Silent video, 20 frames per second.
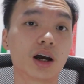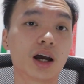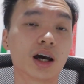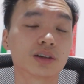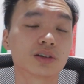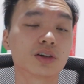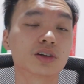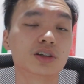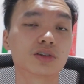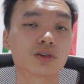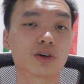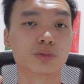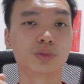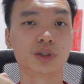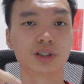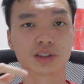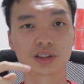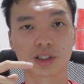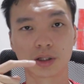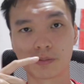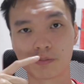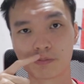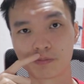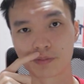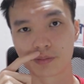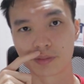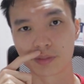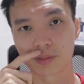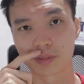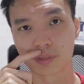Anthony Robinson,
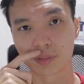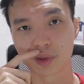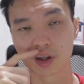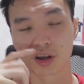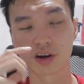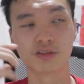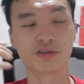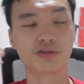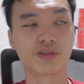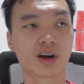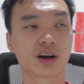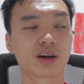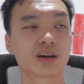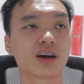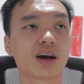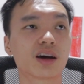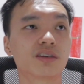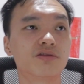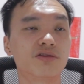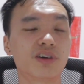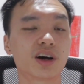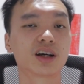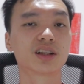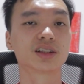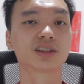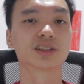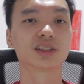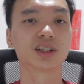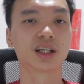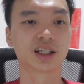a very
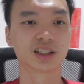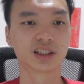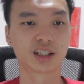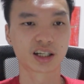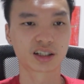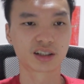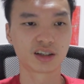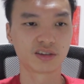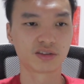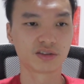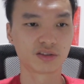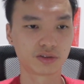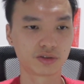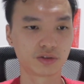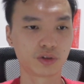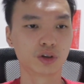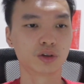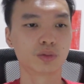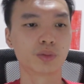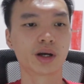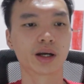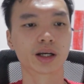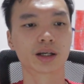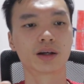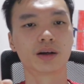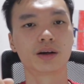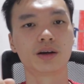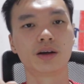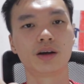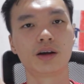advanced attacking
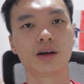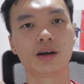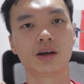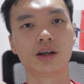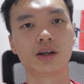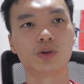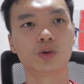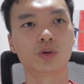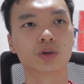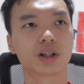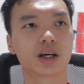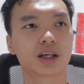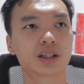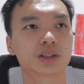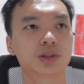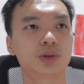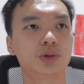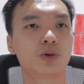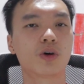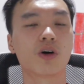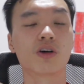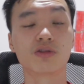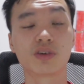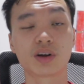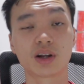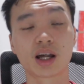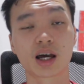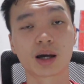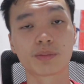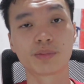fullback who likes to
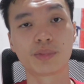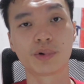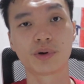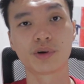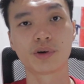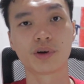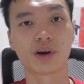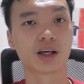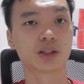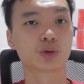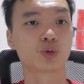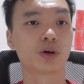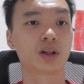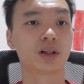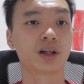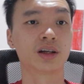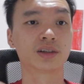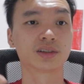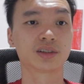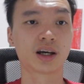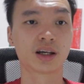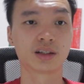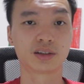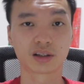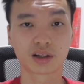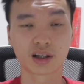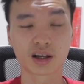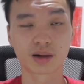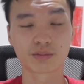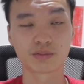overlap as well as
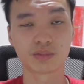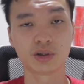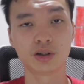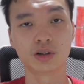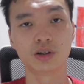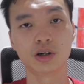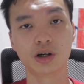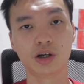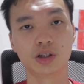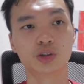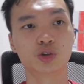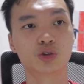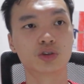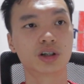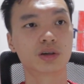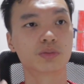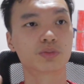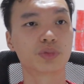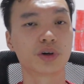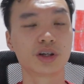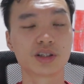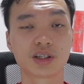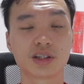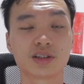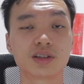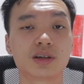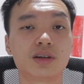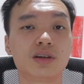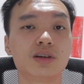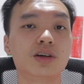underlap. During
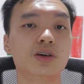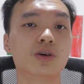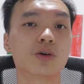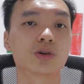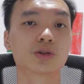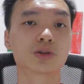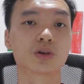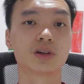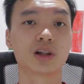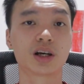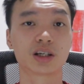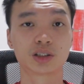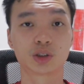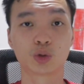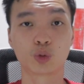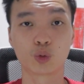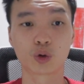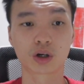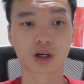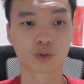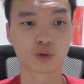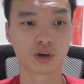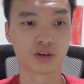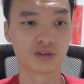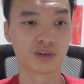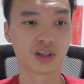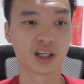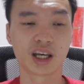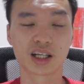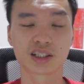preseason, he also likes to work
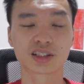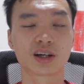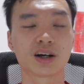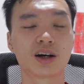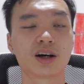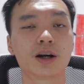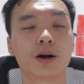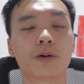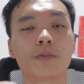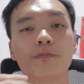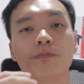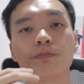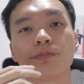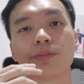with ESR,